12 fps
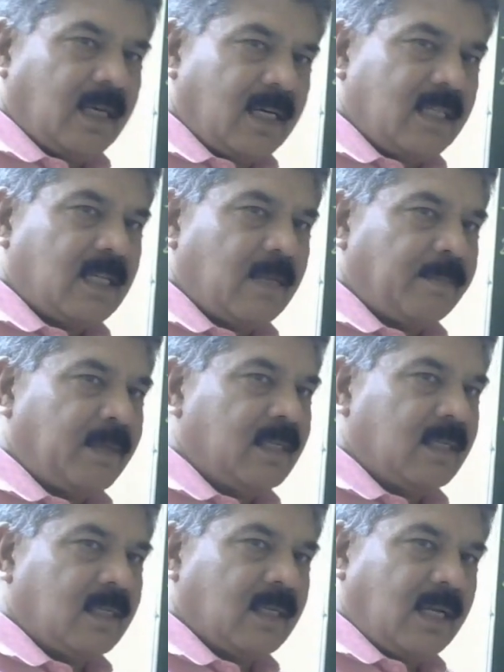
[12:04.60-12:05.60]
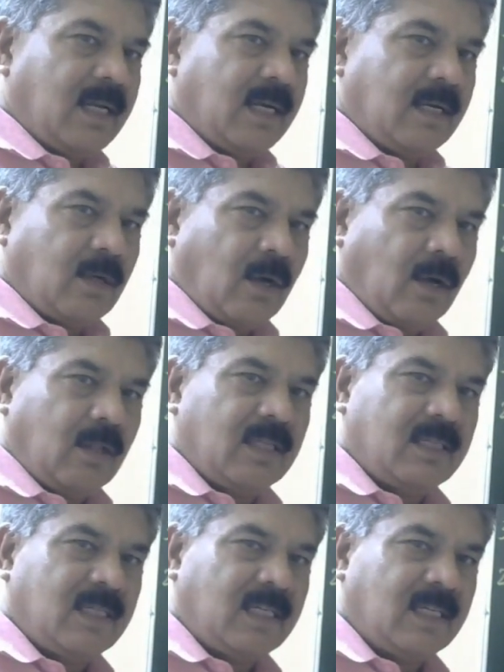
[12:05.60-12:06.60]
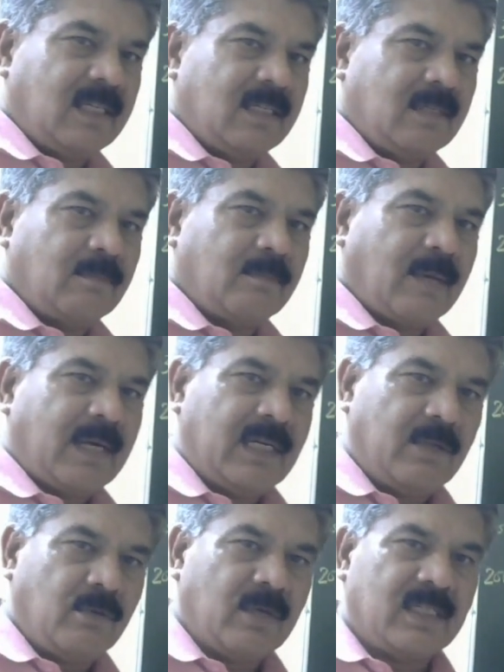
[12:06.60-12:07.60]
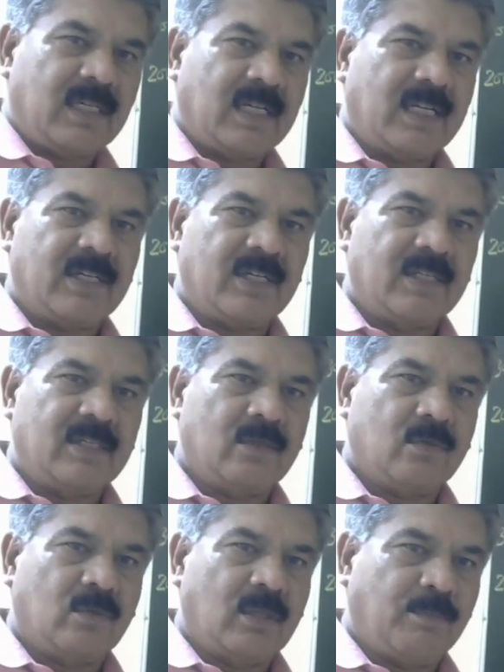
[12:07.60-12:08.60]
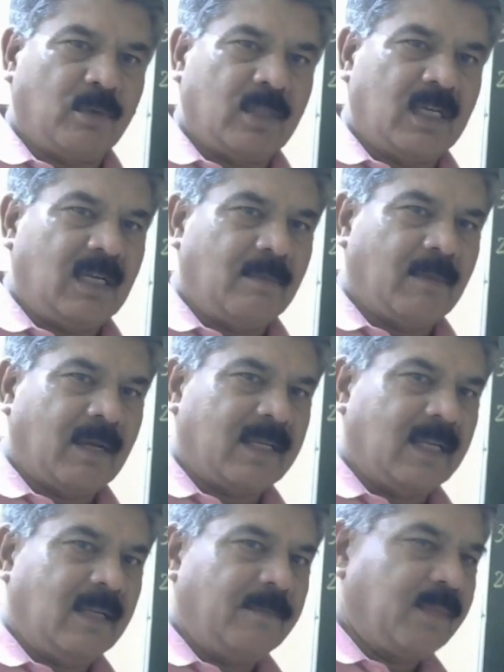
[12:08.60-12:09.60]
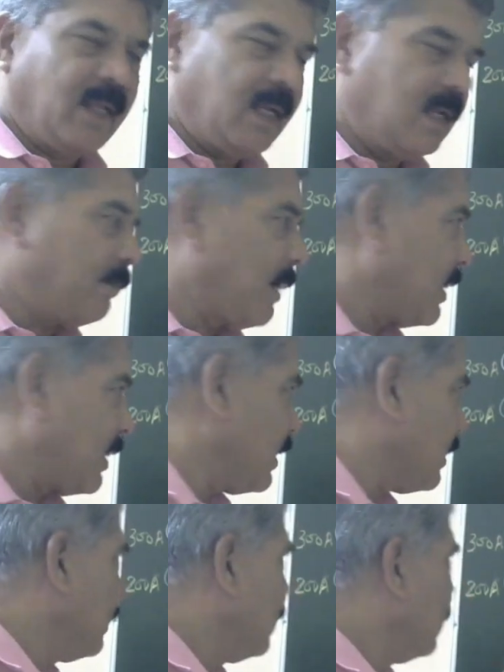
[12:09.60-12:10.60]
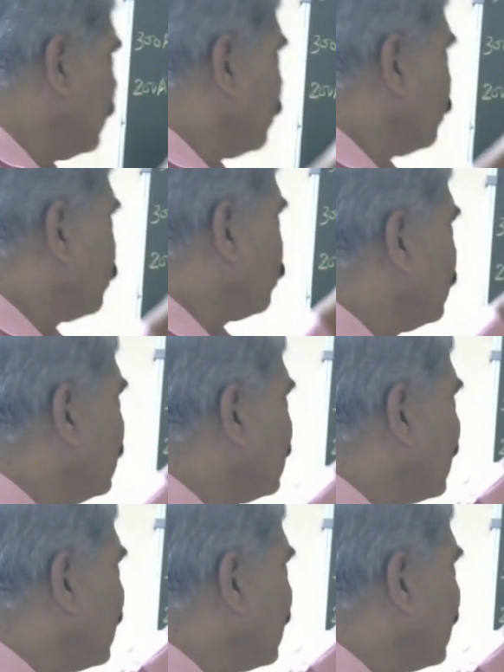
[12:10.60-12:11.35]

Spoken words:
step is connect all the CTs by due considerations to the polarity marking in parallel. So these are the